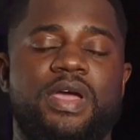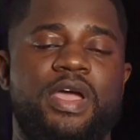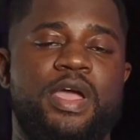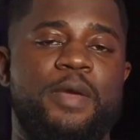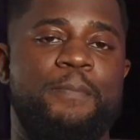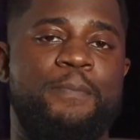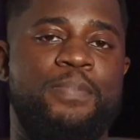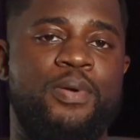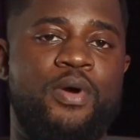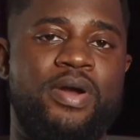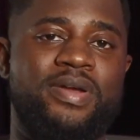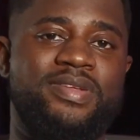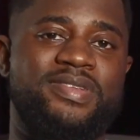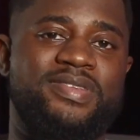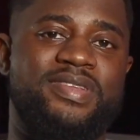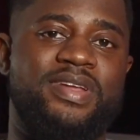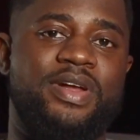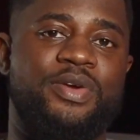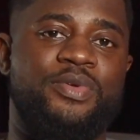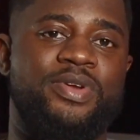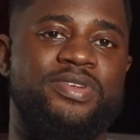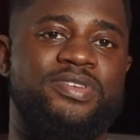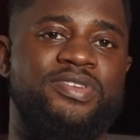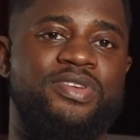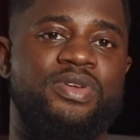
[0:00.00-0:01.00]
a point
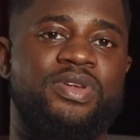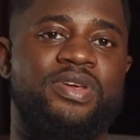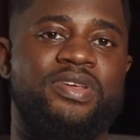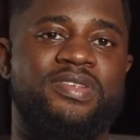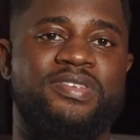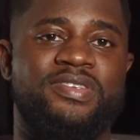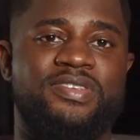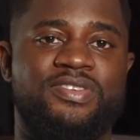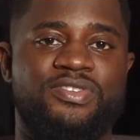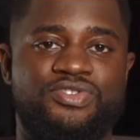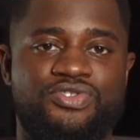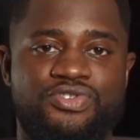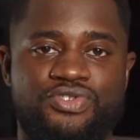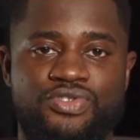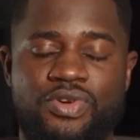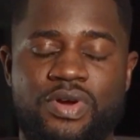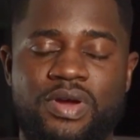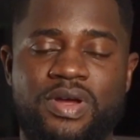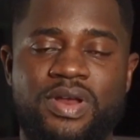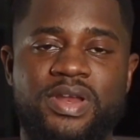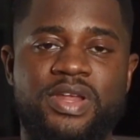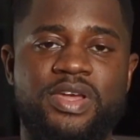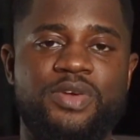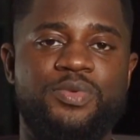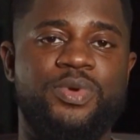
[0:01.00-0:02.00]
that resonates
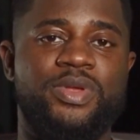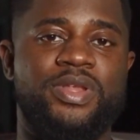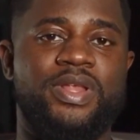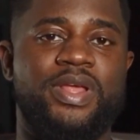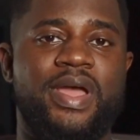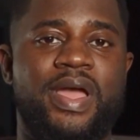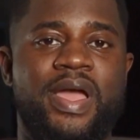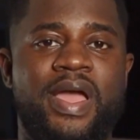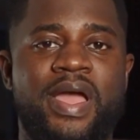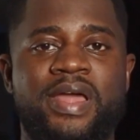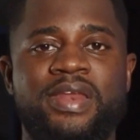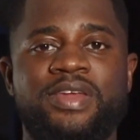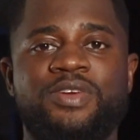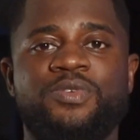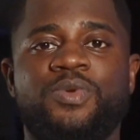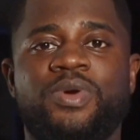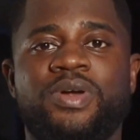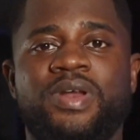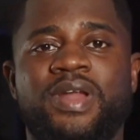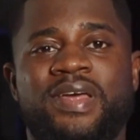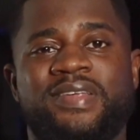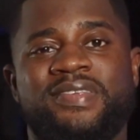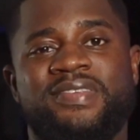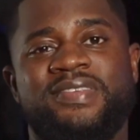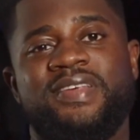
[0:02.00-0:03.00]
strongly with
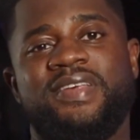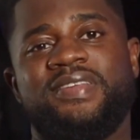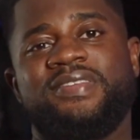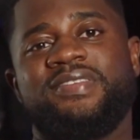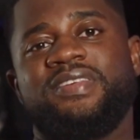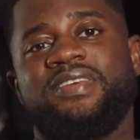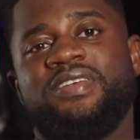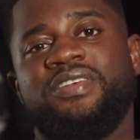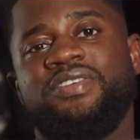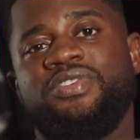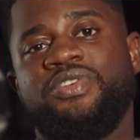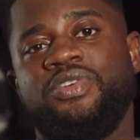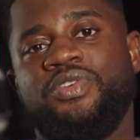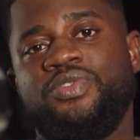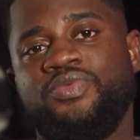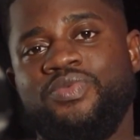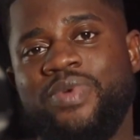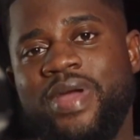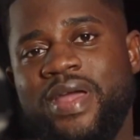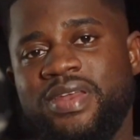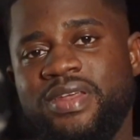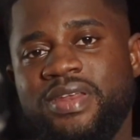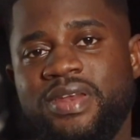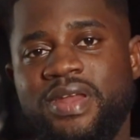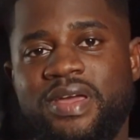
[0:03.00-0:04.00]
anyone assessing your
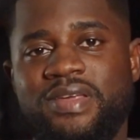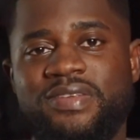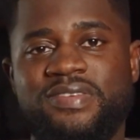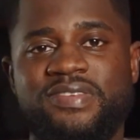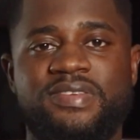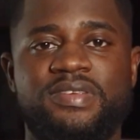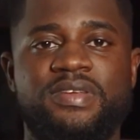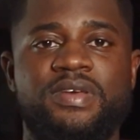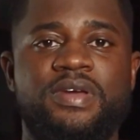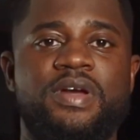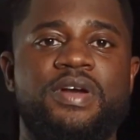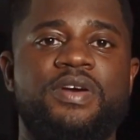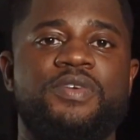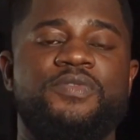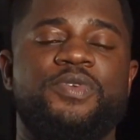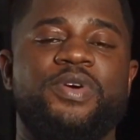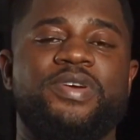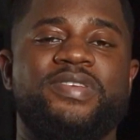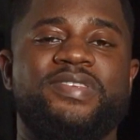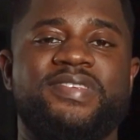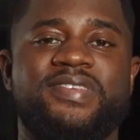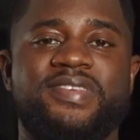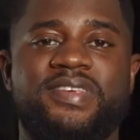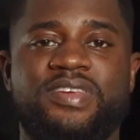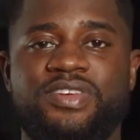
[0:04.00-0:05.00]
readiness for
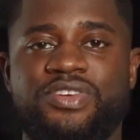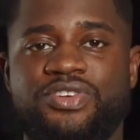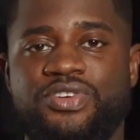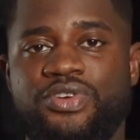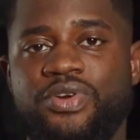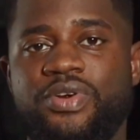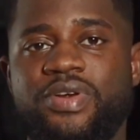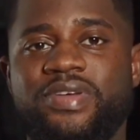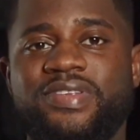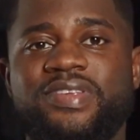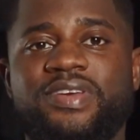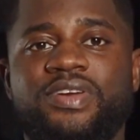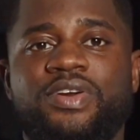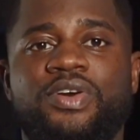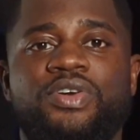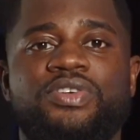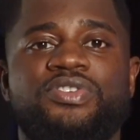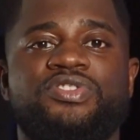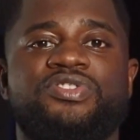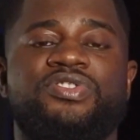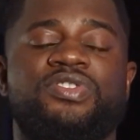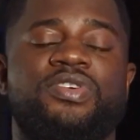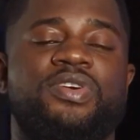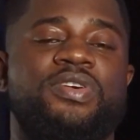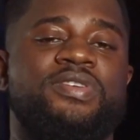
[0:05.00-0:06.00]
a
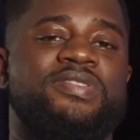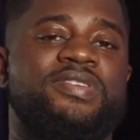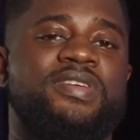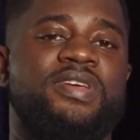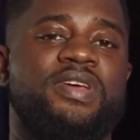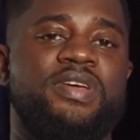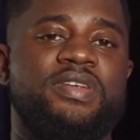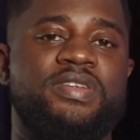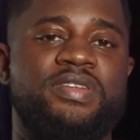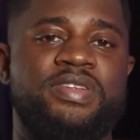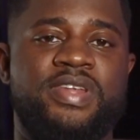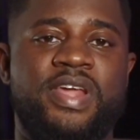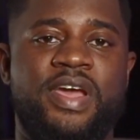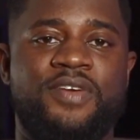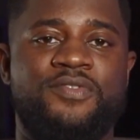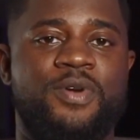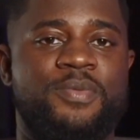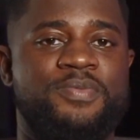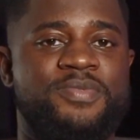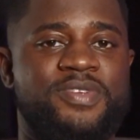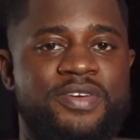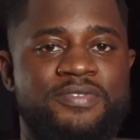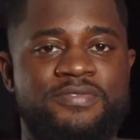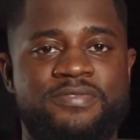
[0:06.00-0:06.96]
security-conscious DevOps